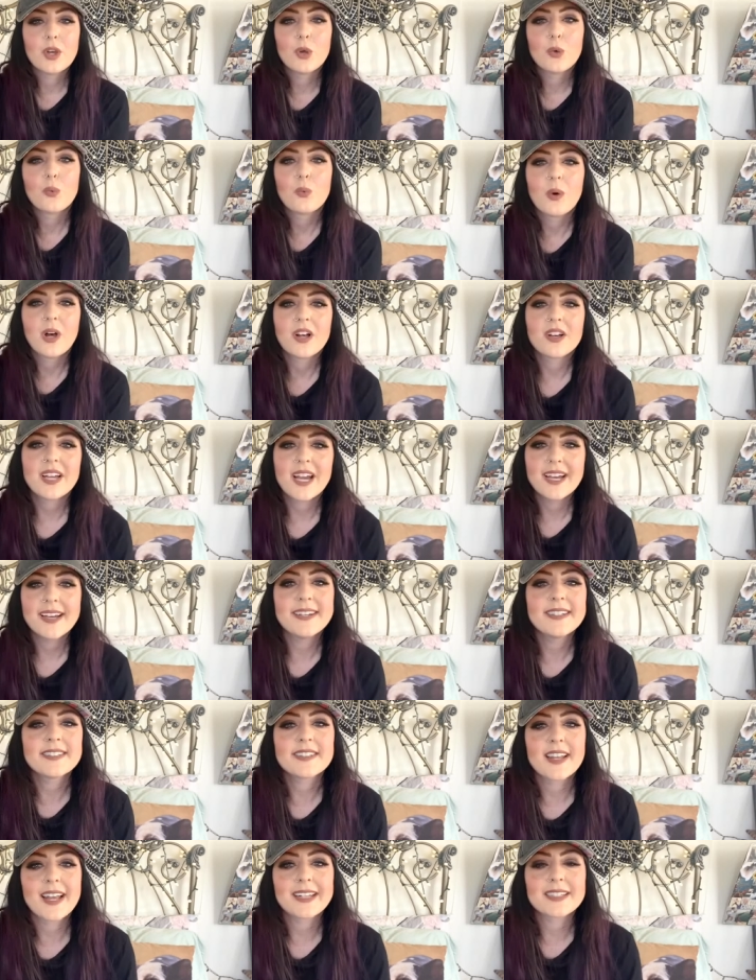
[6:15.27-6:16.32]
Well,
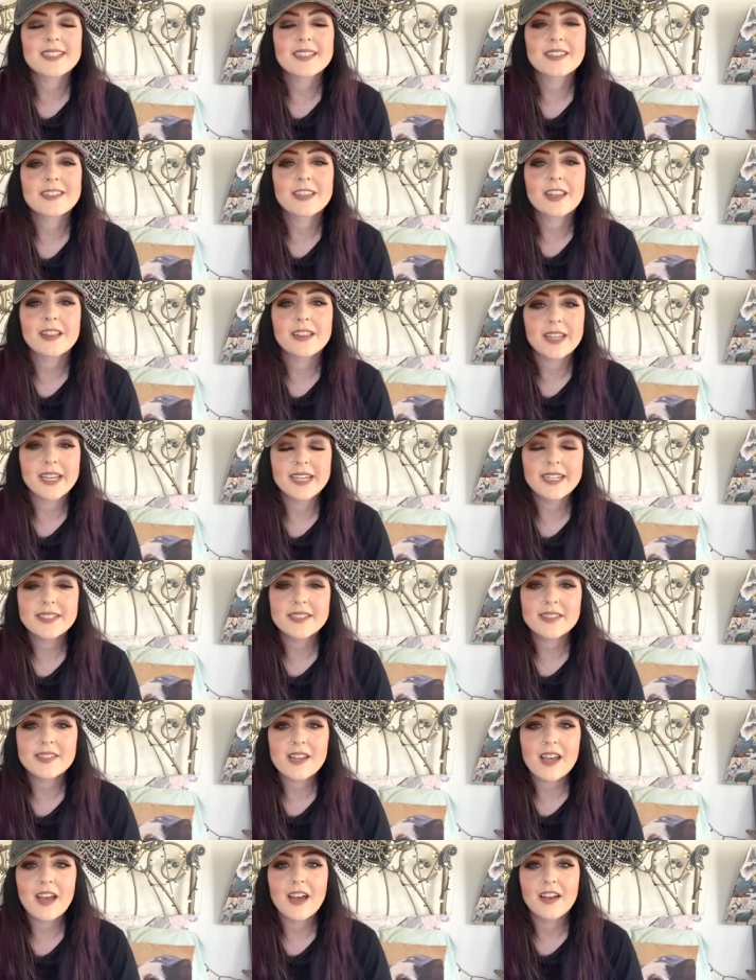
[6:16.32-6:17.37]
guys, that's the
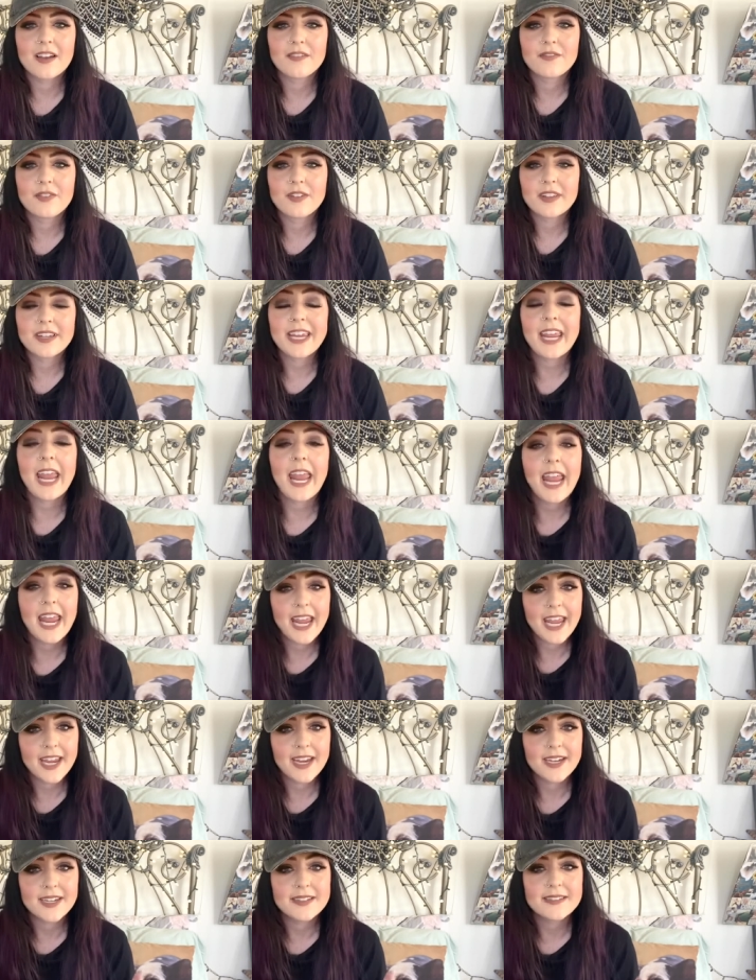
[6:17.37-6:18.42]
list of
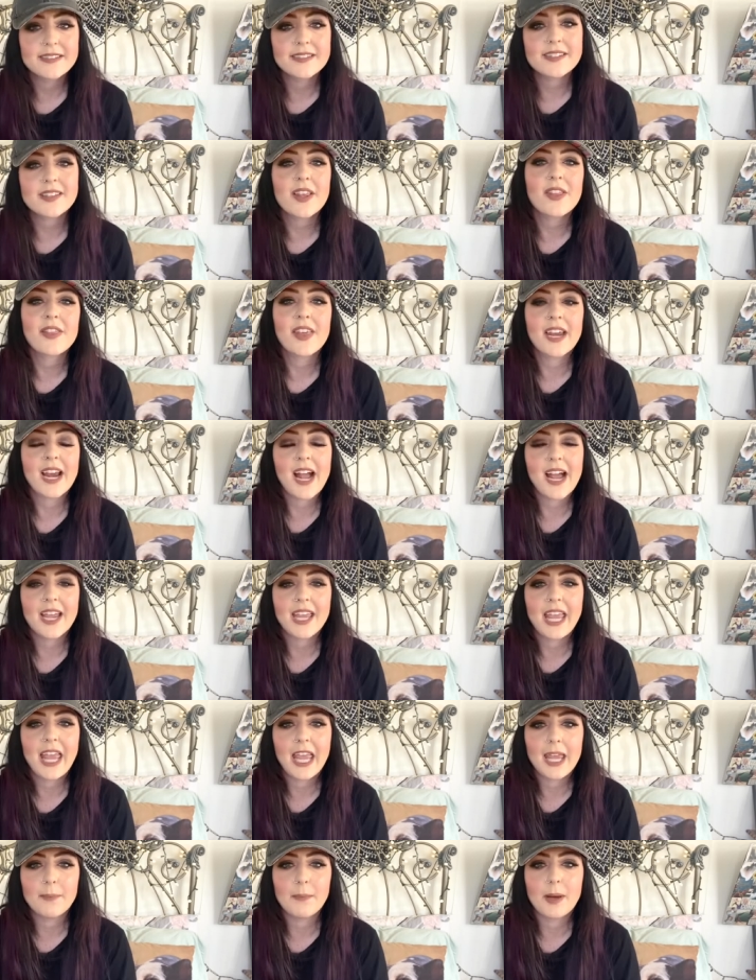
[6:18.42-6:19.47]
cans that I
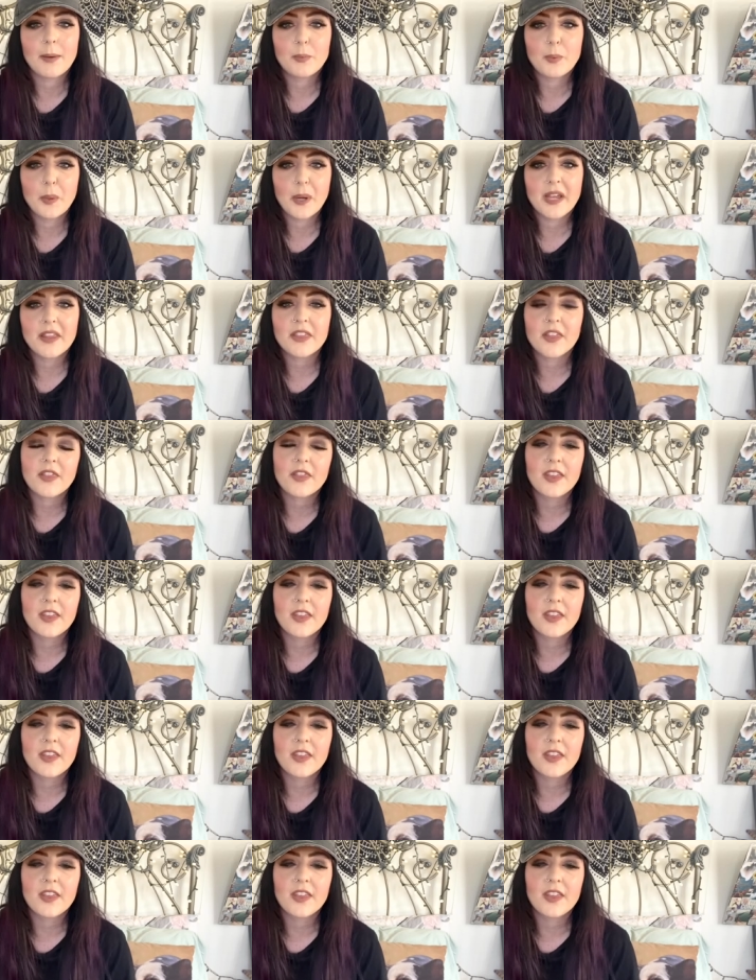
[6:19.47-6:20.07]
came up with,